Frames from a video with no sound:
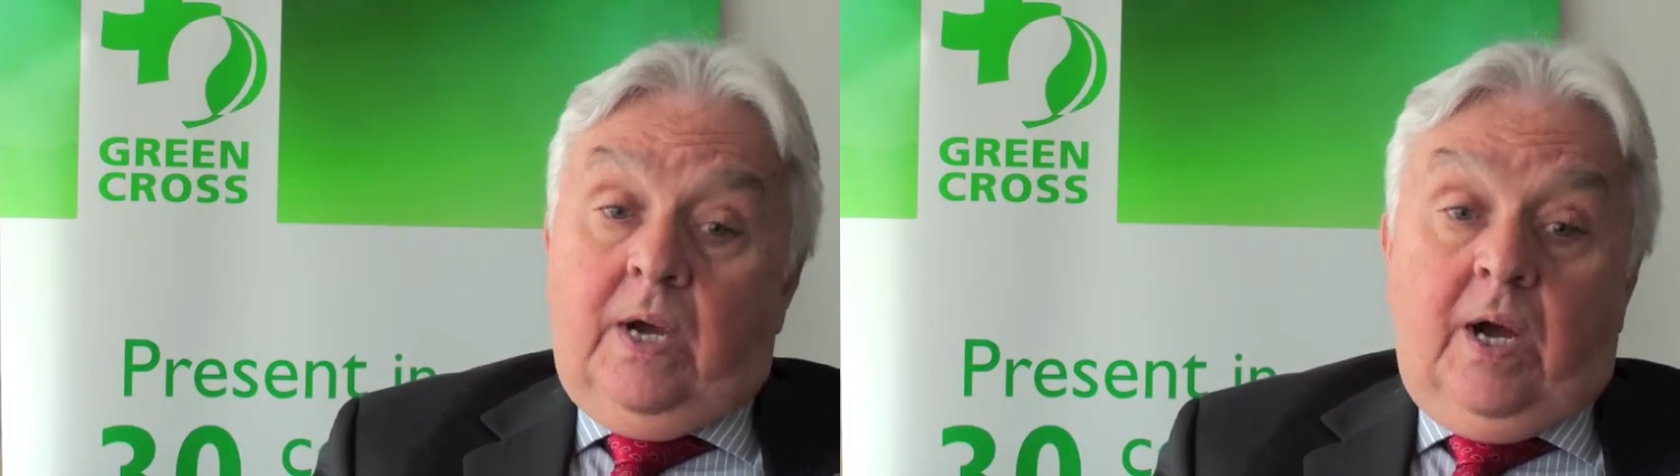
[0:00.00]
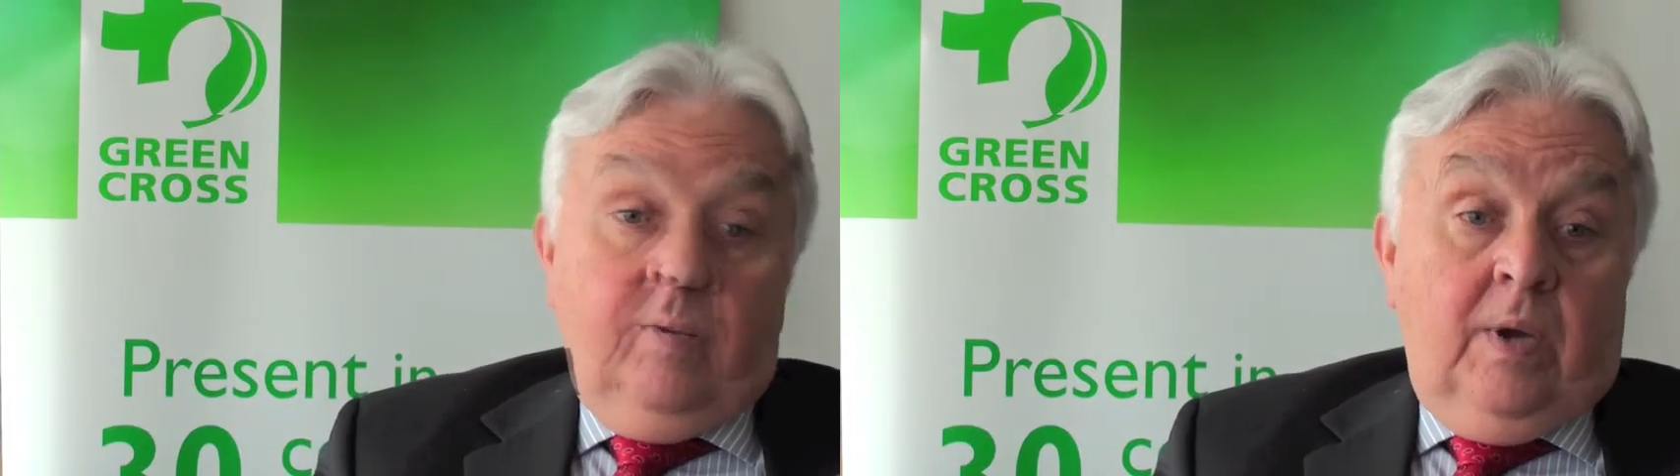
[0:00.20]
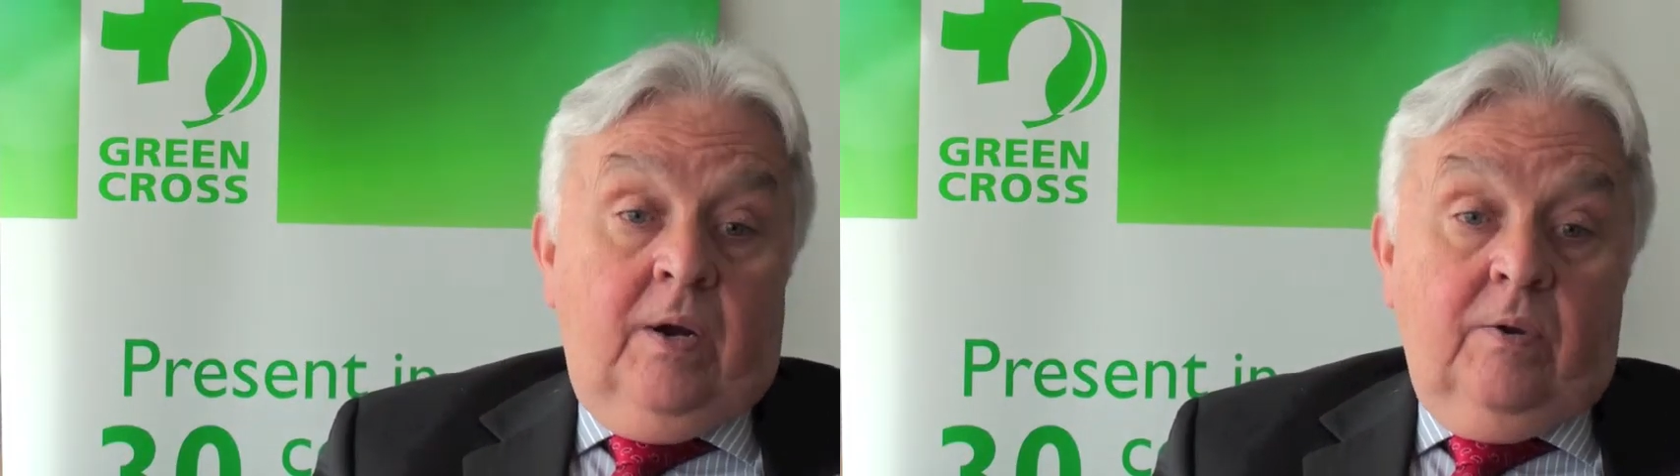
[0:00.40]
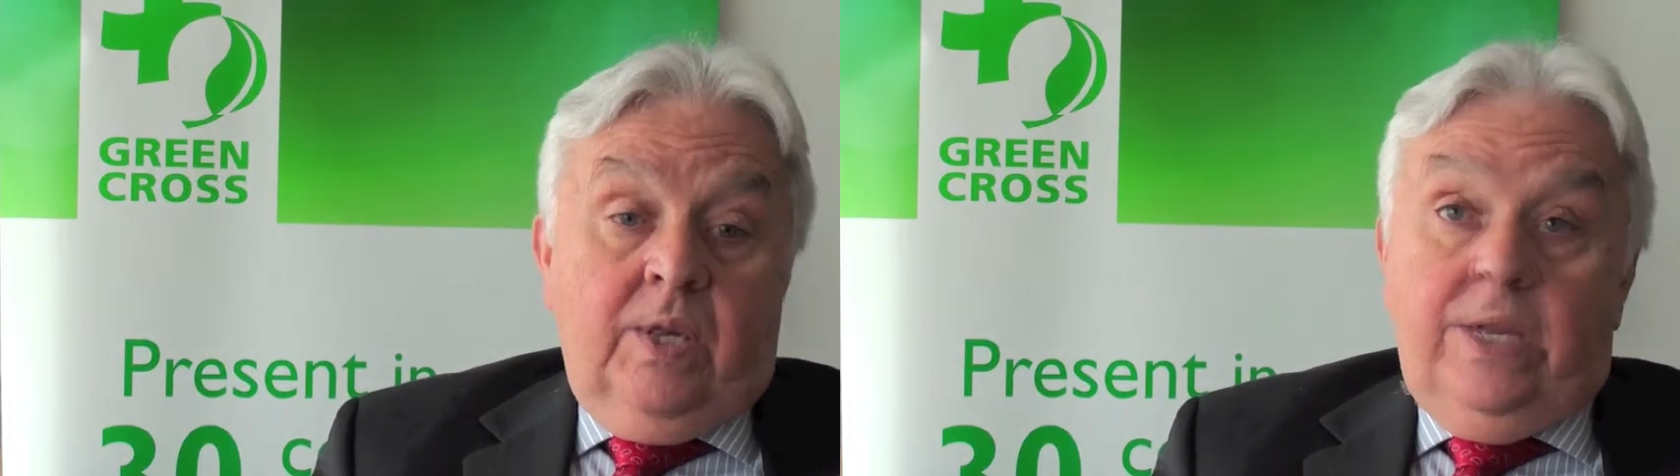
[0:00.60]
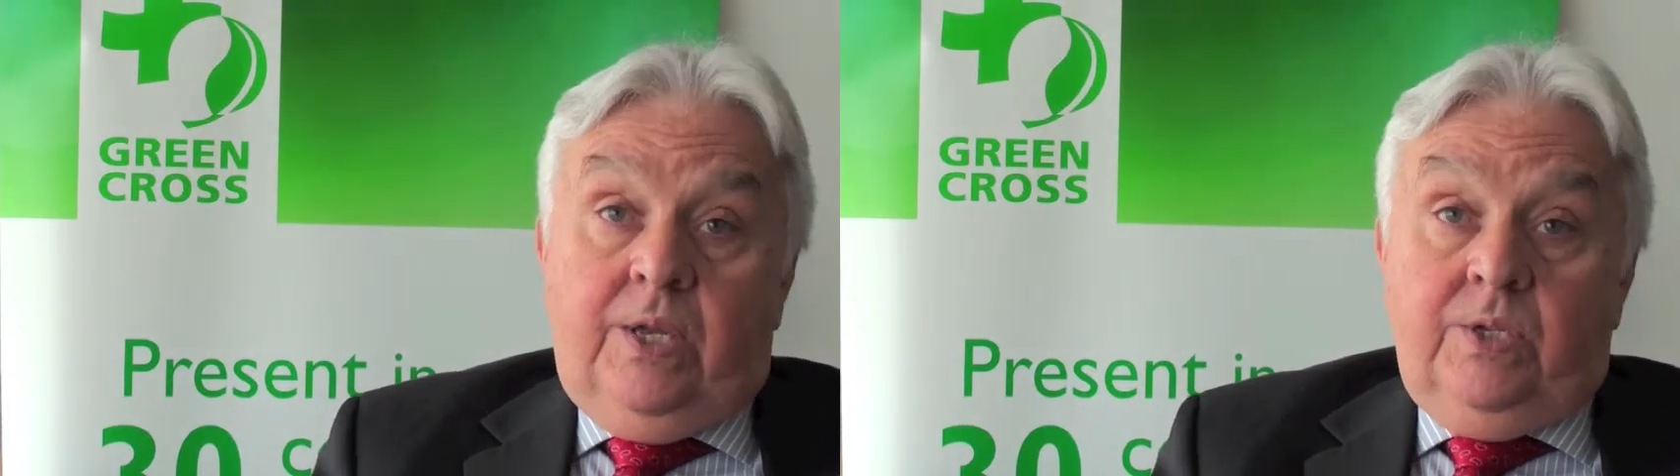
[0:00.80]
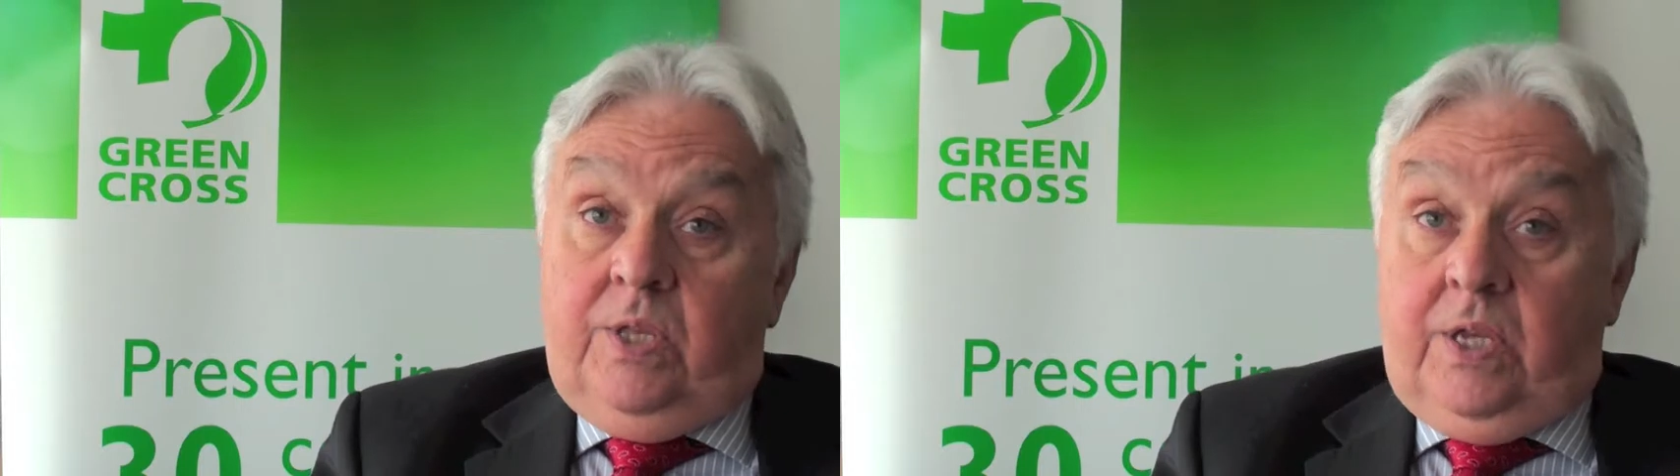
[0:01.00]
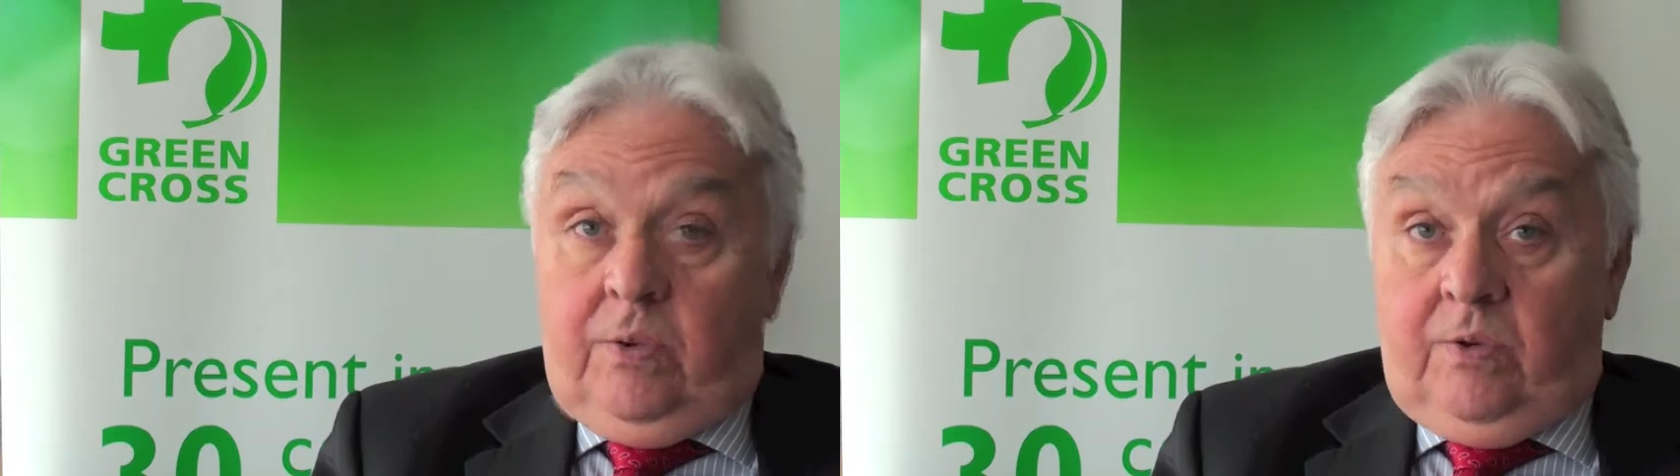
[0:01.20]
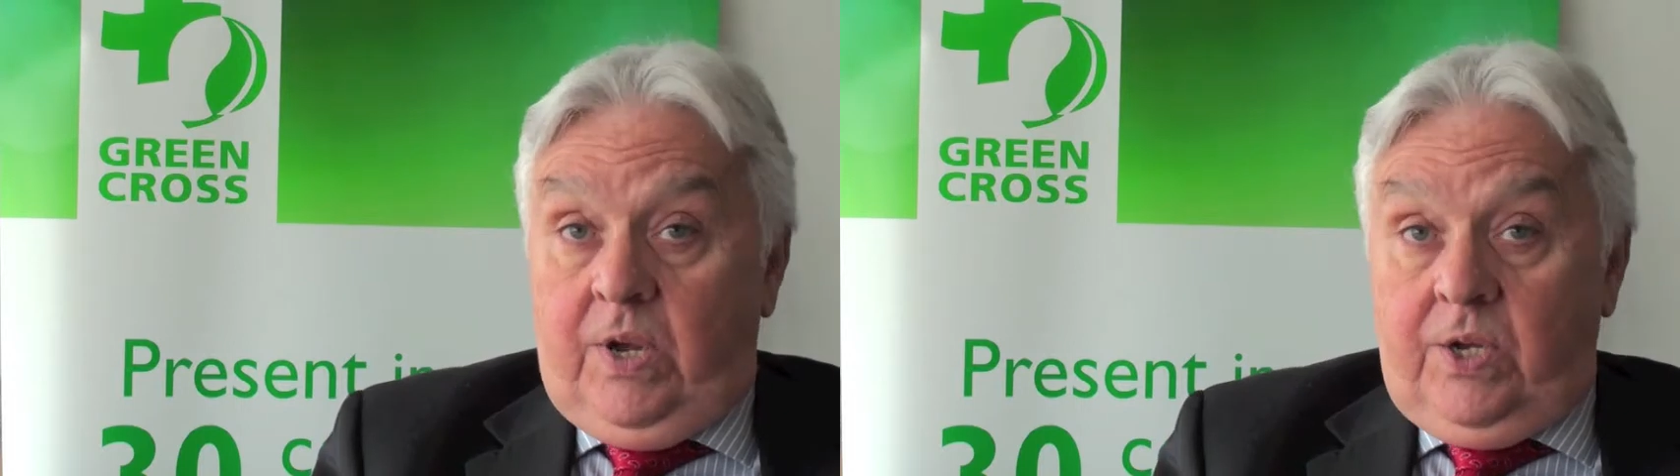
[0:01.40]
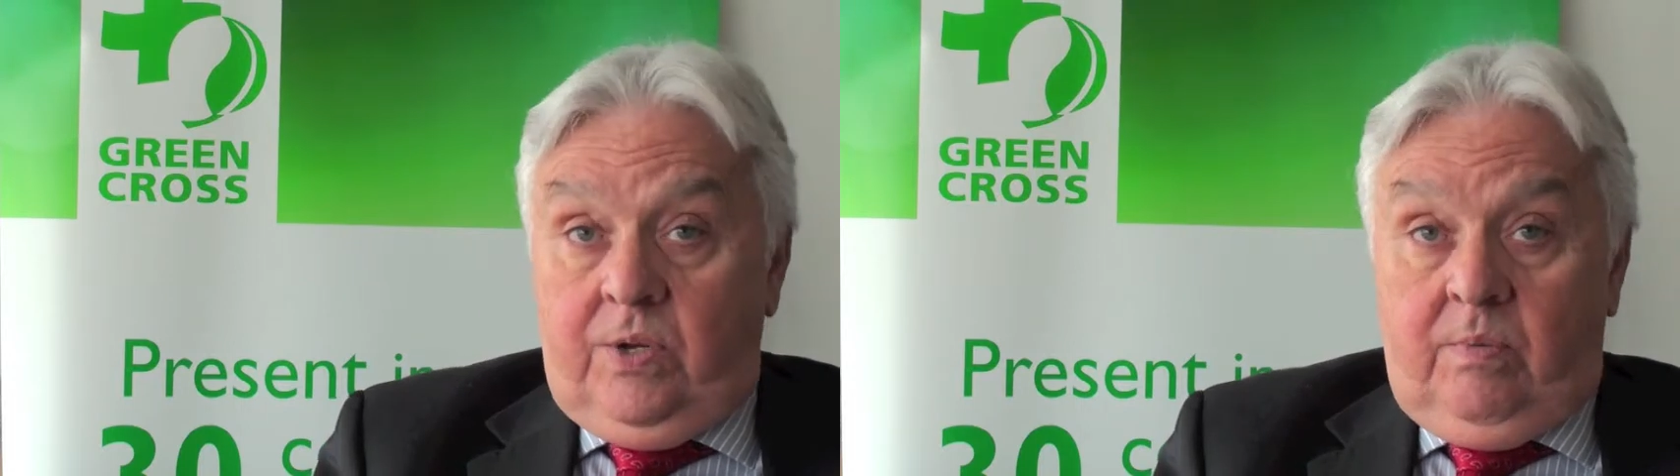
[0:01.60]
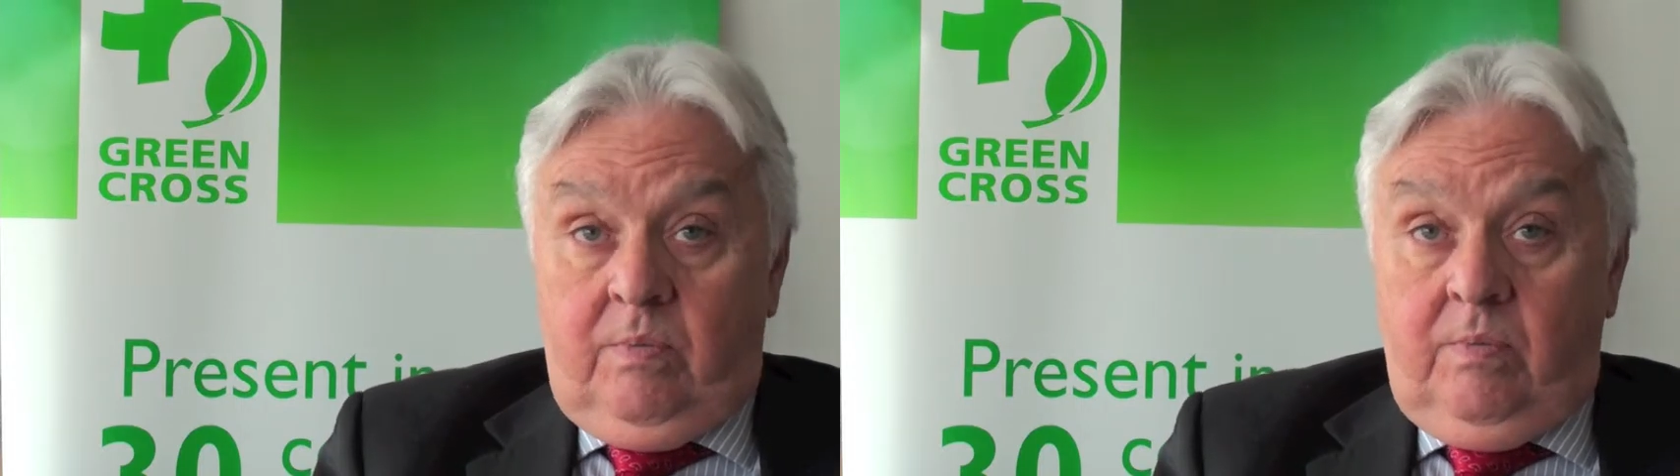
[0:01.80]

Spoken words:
Our leanings are the other direction,